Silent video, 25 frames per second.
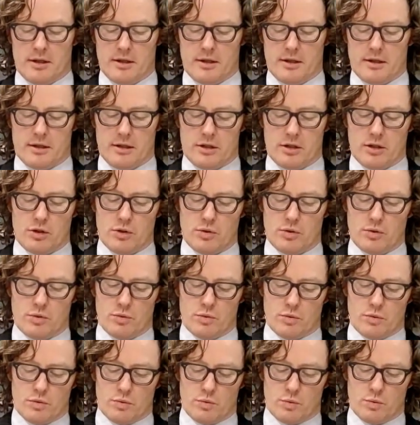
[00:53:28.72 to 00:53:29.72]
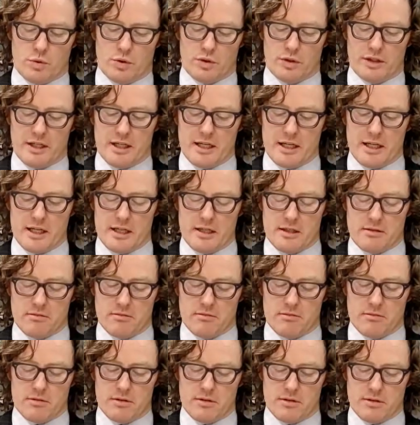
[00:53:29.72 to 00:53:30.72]
You will need
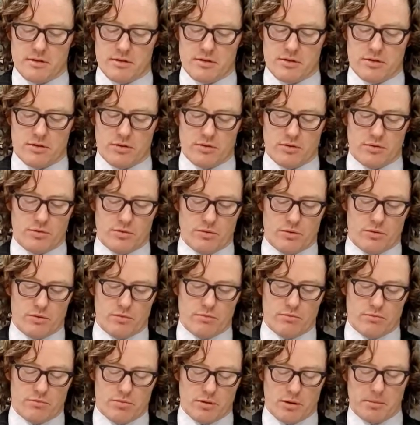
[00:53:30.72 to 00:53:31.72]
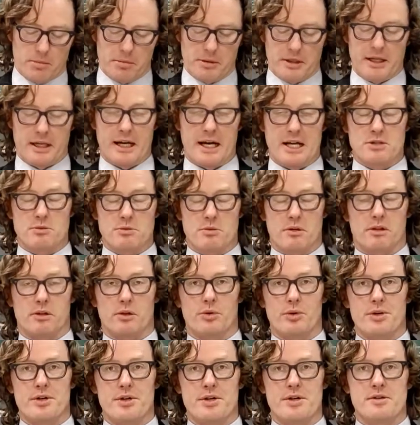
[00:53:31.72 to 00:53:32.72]
to probably engage with
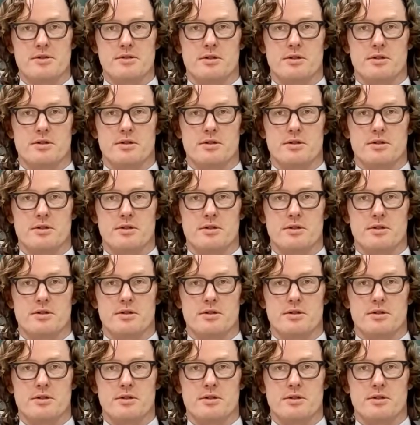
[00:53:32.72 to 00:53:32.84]
lawyers.